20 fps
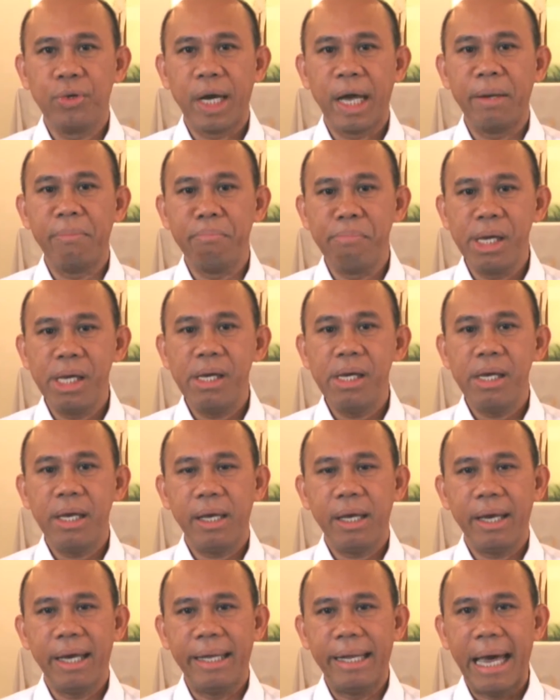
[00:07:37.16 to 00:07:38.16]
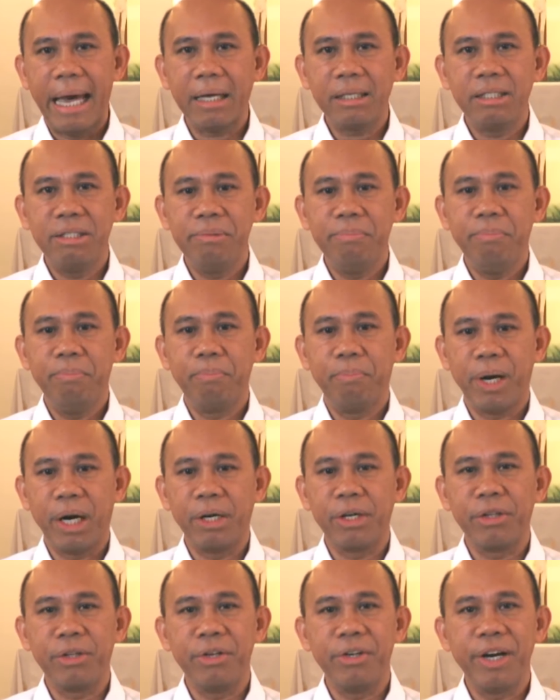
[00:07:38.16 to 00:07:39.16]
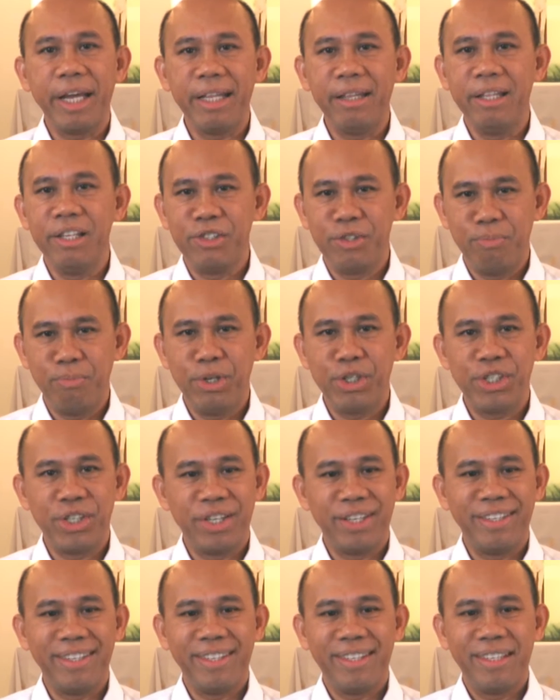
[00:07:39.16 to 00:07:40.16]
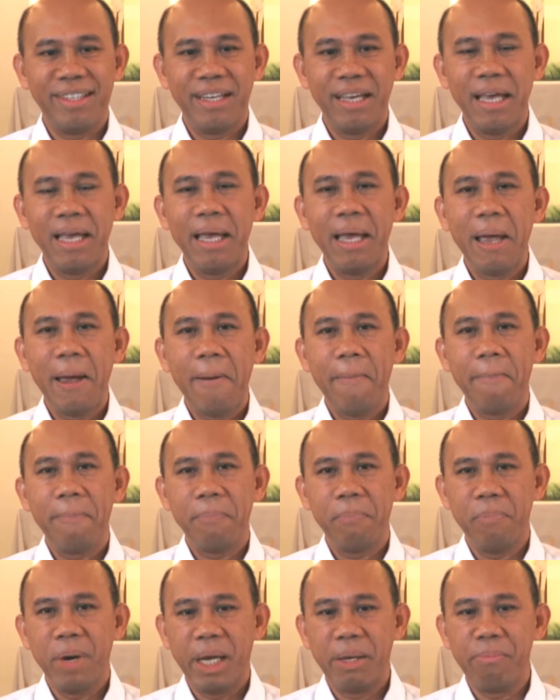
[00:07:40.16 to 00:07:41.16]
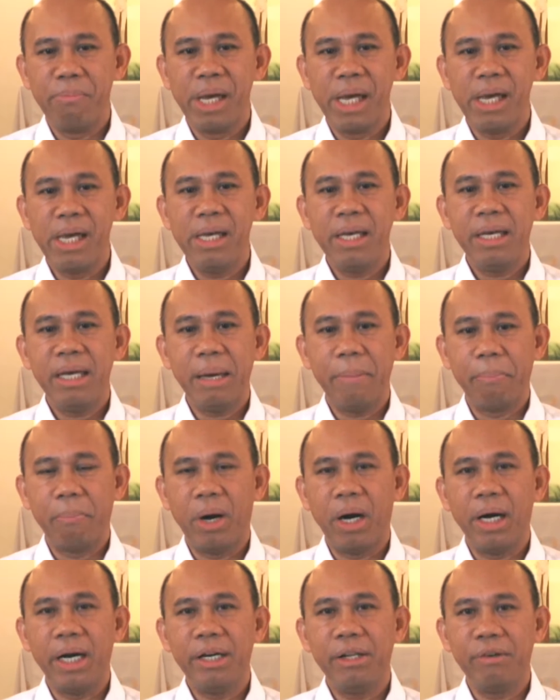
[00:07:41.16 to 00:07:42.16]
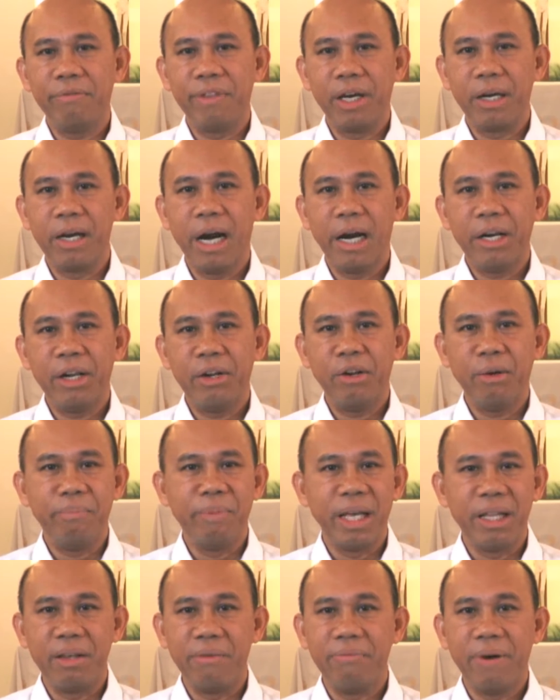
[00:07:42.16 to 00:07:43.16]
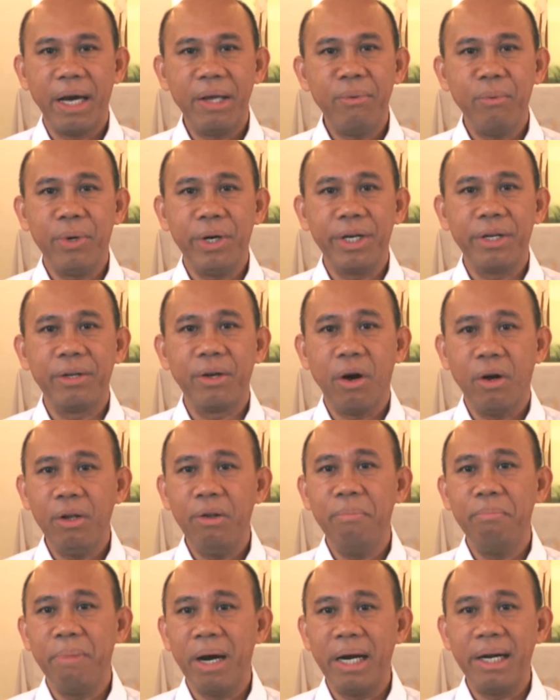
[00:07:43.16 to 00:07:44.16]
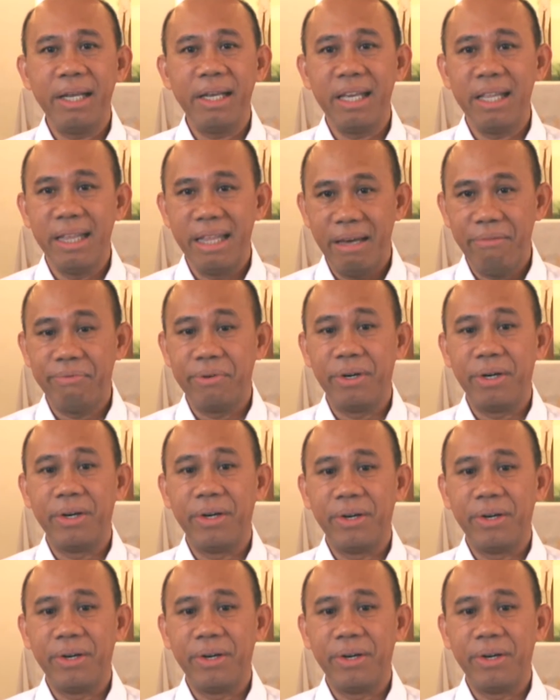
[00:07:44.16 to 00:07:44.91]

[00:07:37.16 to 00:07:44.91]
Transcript: can be an active partner in this mission. By being part of the Garden of the Divine Word Columbary endeavor,